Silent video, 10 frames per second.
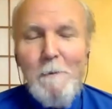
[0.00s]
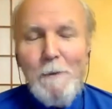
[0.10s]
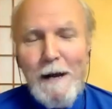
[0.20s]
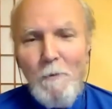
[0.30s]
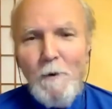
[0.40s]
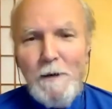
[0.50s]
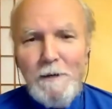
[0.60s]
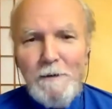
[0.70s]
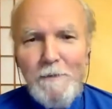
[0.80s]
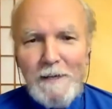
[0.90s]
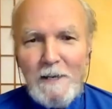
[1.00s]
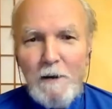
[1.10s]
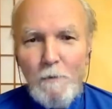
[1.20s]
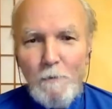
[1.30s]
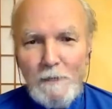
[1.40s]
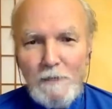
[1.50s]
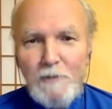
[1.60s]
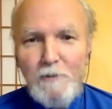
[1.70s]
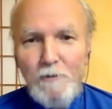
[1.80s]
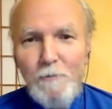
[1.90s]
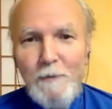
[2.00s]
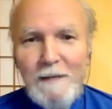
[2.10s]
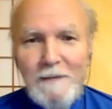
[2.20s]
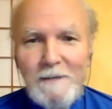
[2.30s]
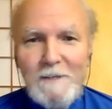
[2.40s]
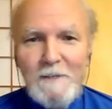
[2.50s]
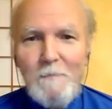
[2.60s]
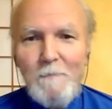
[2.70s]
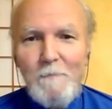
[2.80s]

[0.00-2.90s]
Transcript: But I wonder if that's always true, because